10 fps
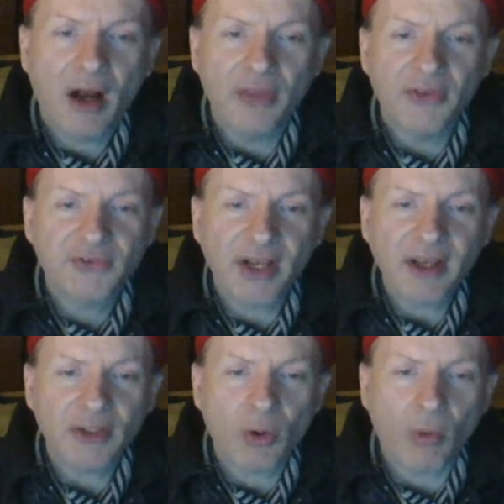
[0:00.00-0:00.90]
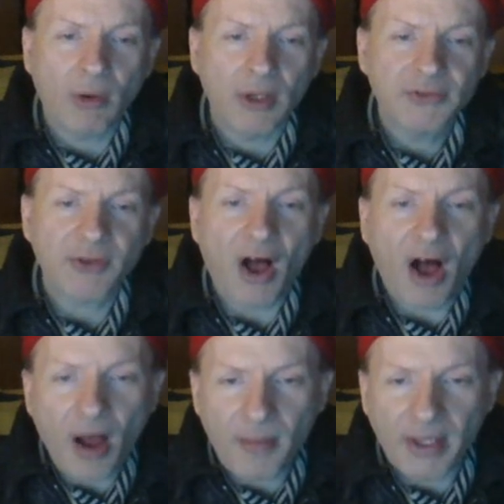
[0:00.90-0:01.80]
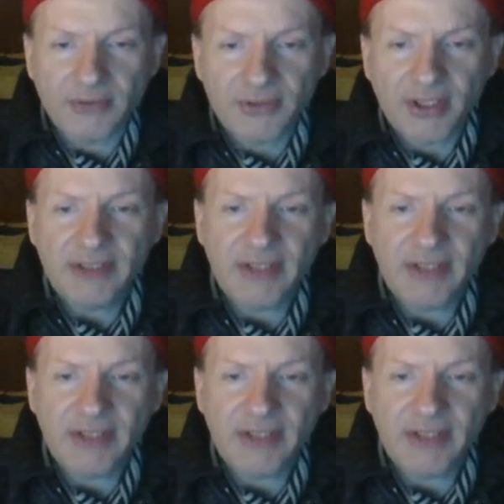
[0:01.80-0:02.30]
On the second chorus, Almond,